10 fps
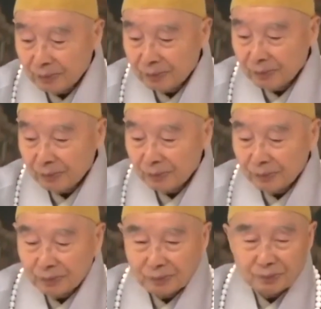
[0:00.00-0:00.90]

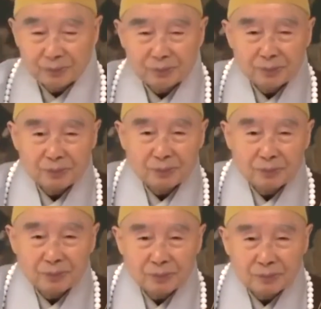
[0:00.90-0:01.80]

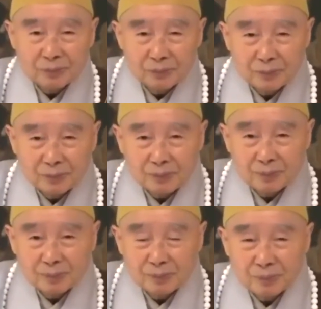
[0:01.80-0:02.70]

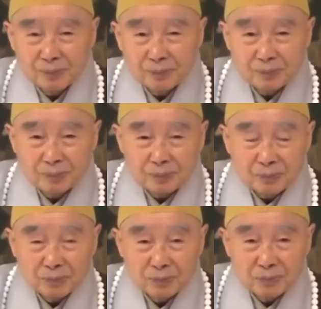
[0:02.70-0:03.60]

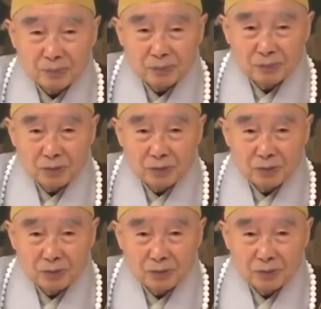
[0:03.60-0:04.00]
Nobody speaks.